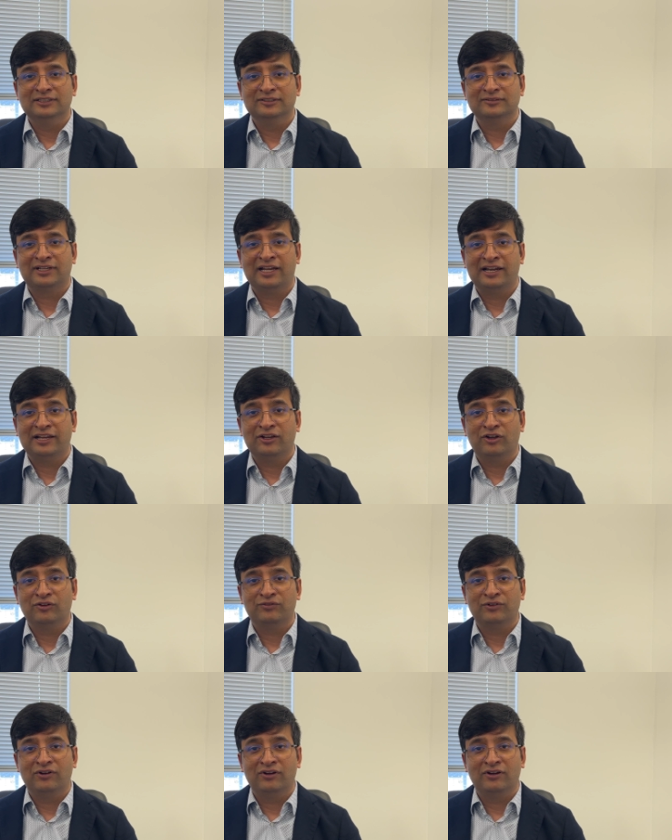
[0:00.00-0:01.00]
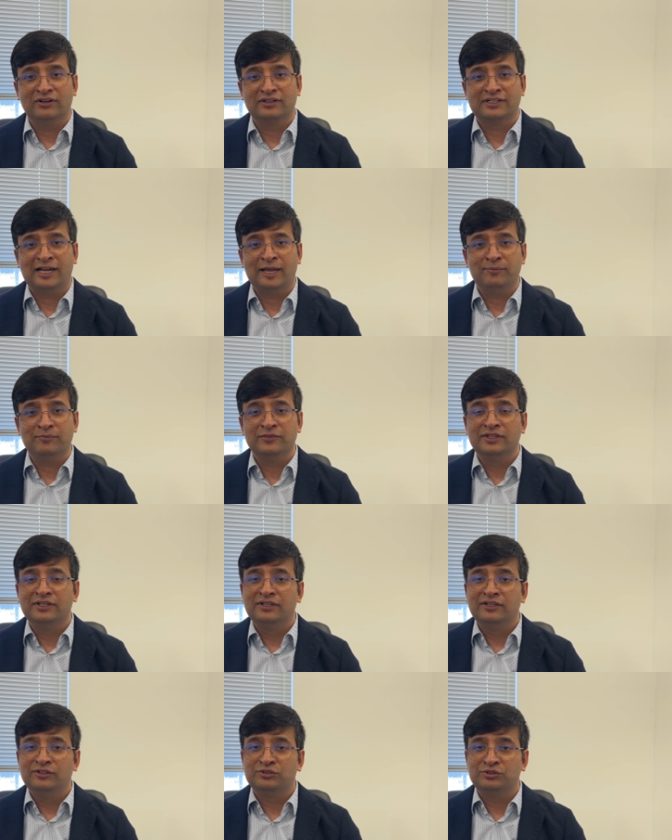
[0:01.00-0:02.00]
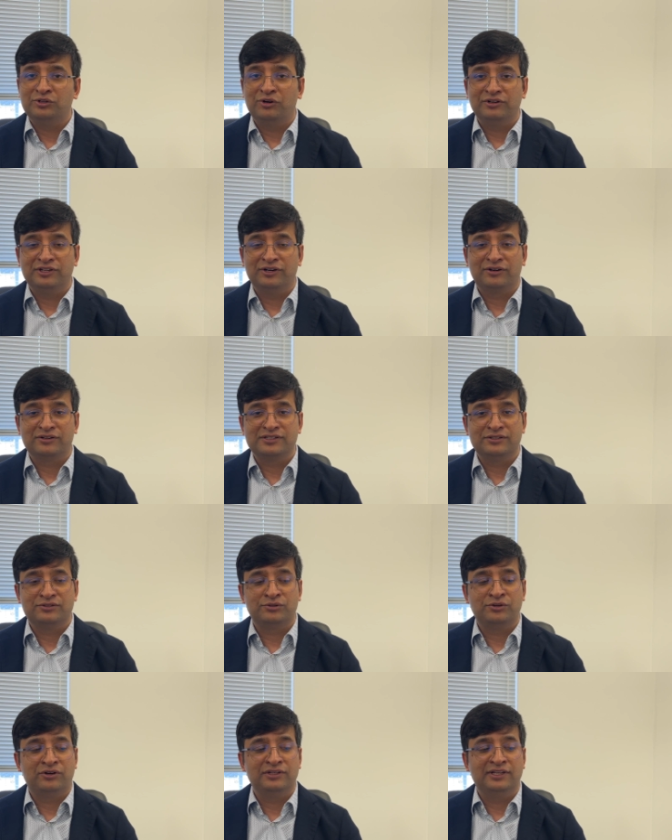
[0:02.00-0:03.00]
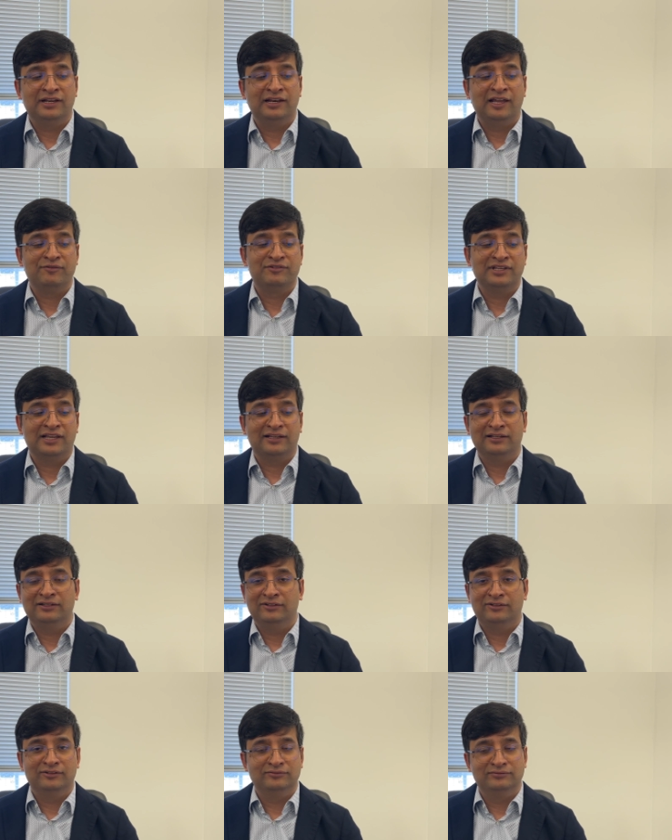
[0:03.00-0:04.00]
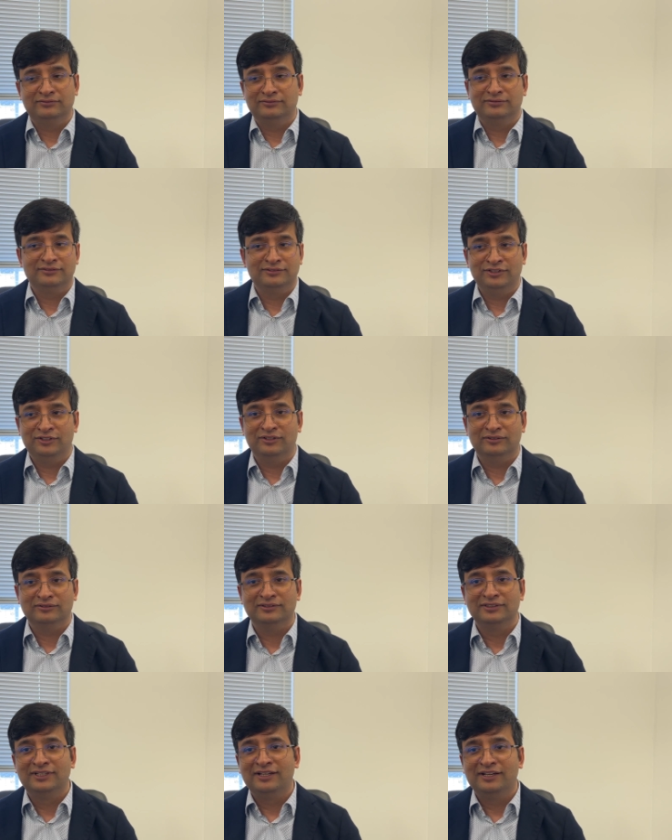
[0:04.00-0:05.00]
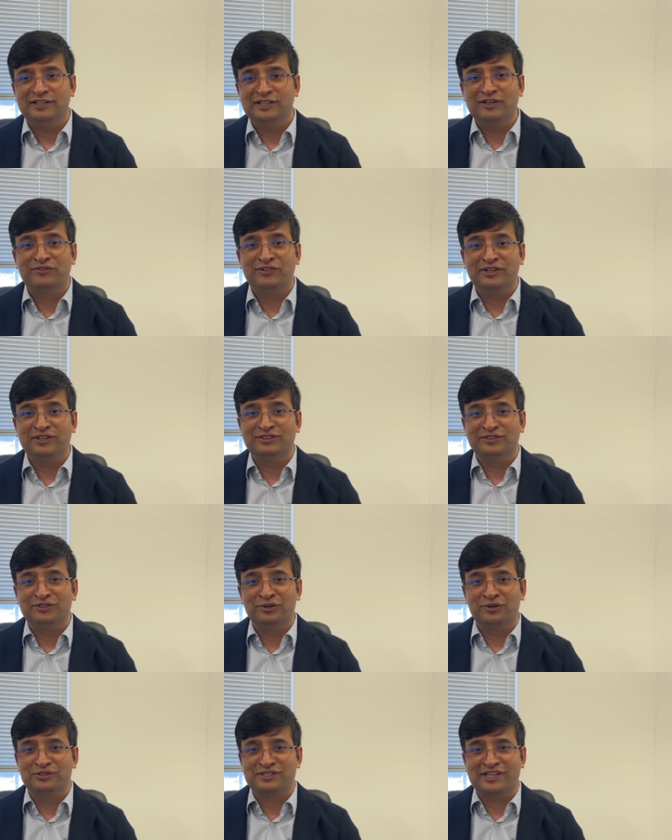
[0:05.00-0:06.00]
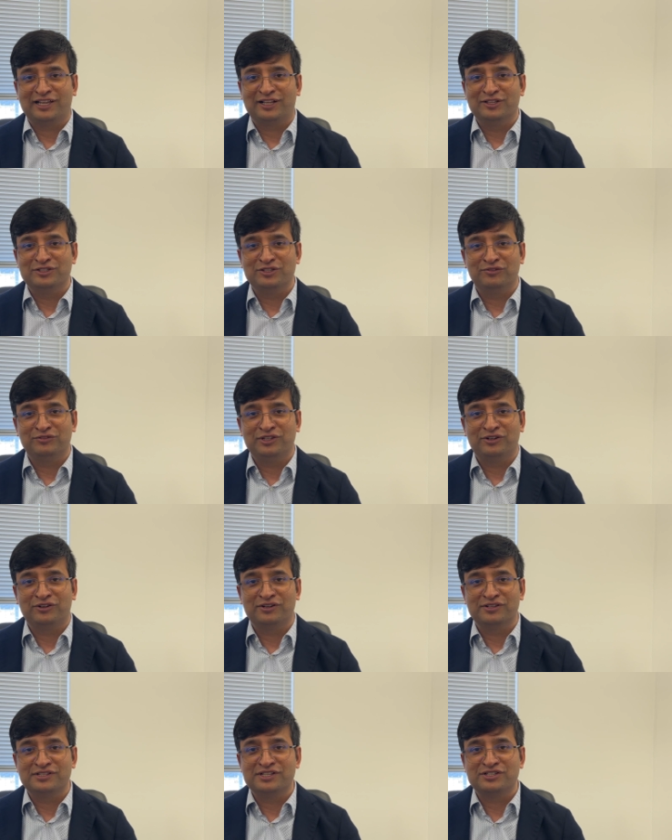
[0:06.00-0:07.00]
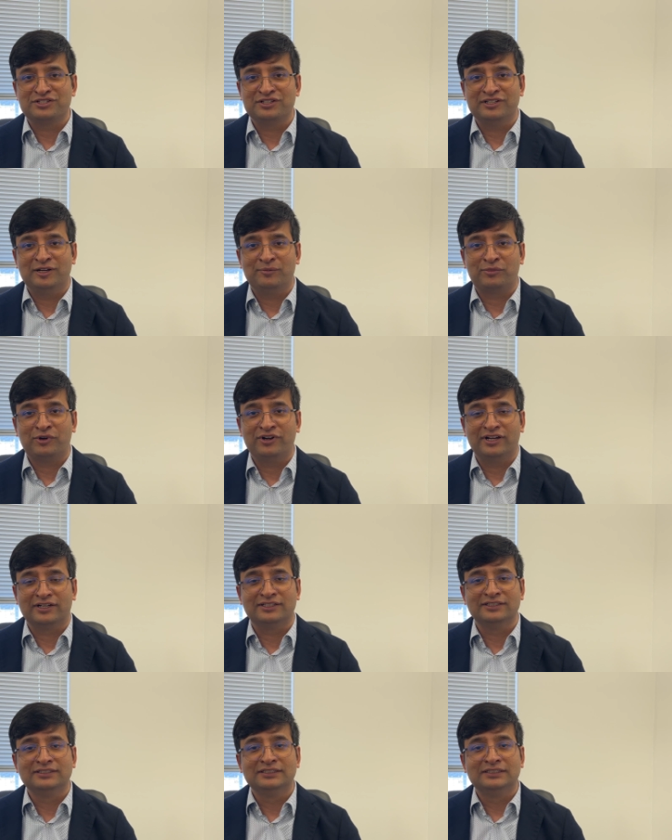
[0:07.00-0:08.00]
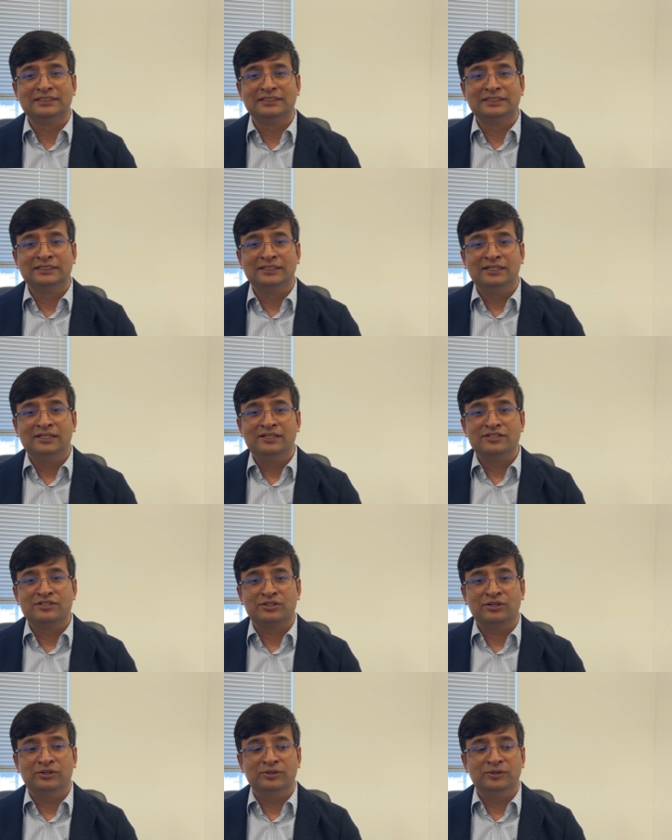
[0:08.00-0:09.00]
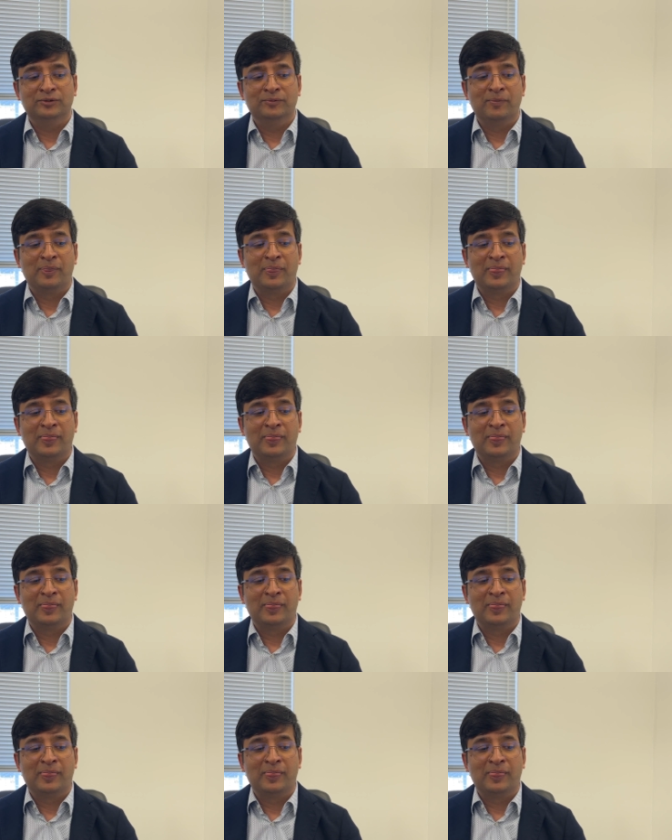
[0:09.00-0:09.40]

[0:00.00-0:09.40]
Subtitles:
carrying on for a long time throughout their life cycle, or different growth cycles of their organization and product. So